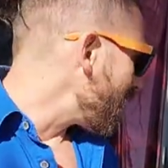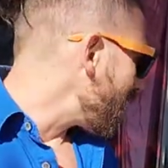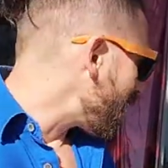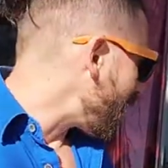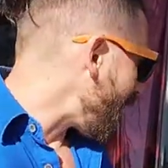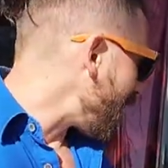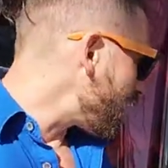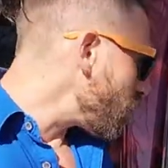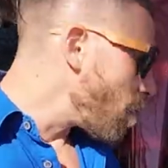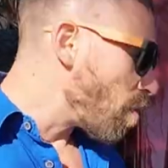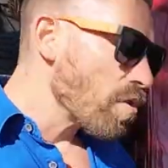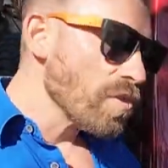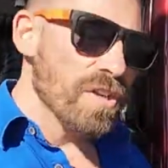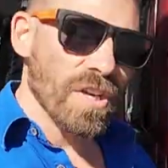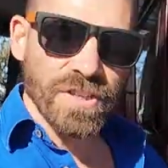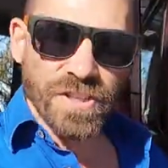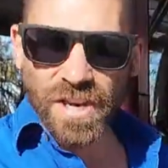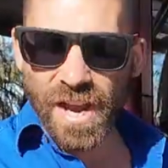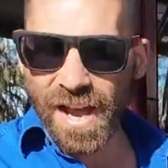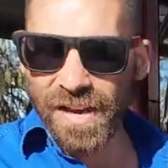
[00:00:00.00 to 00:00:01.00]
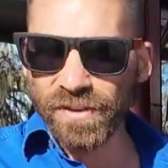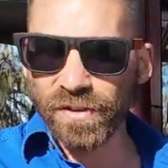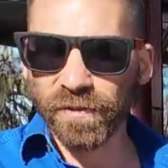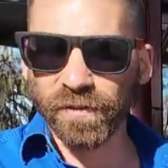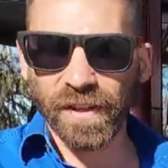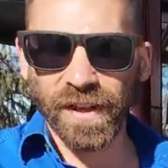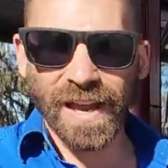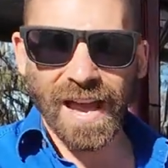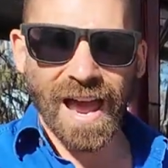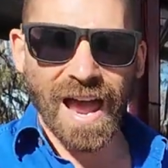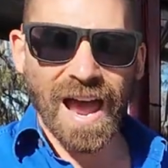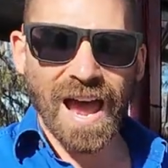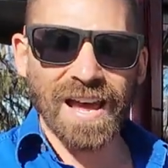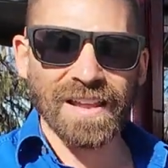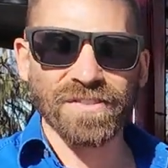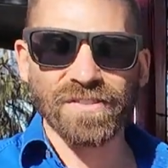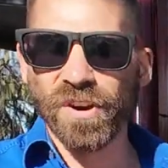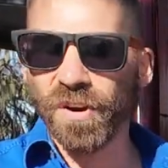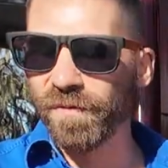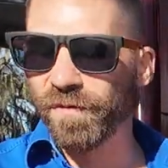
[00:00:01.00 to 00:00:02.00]
They do also charge off the car,
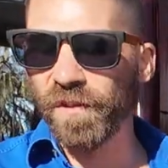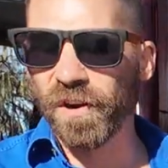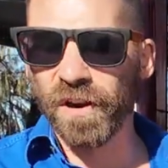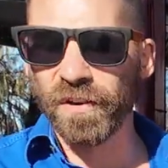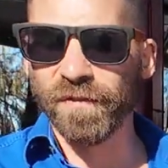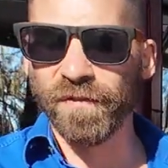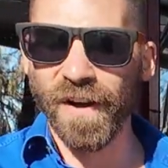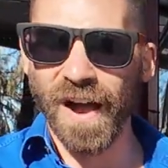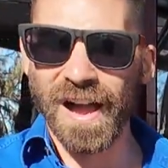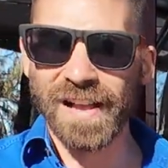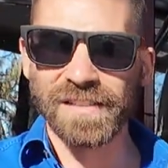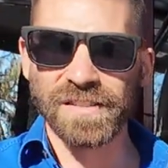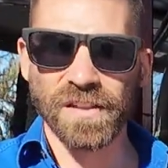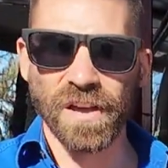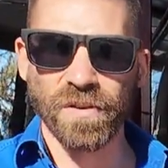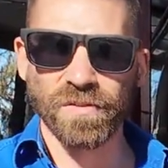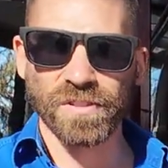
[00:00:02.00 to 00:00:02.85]
not very fast though.